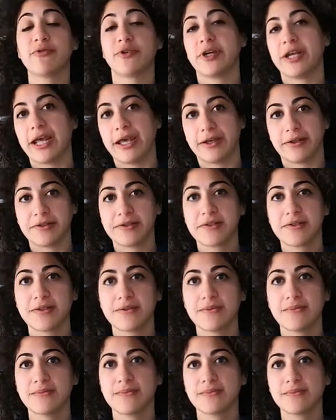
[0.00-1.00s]
for
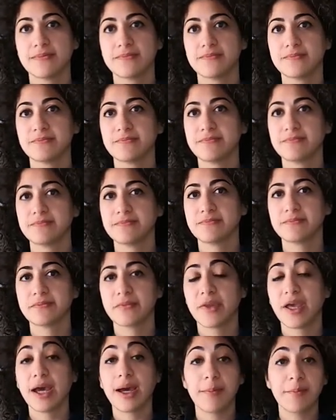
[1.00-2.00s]
nails.
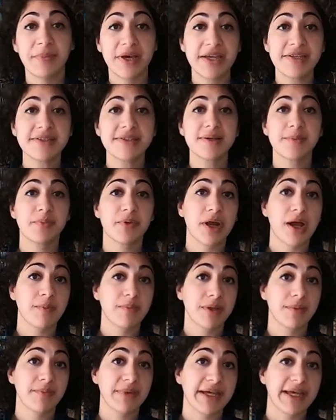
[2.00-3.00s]
At best, a
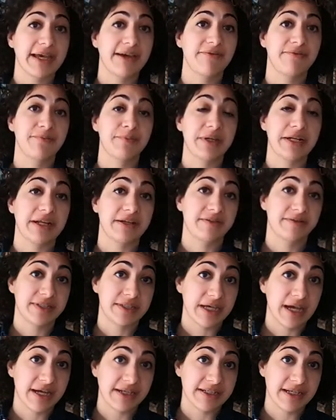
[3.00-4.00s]
problem may have
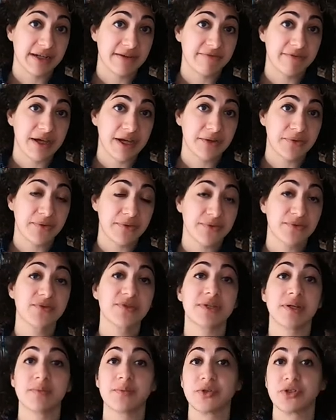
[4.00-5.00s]
been identified through
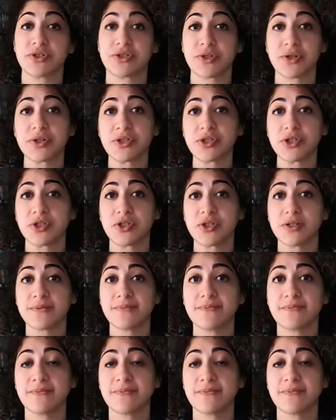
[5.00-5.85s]
some research.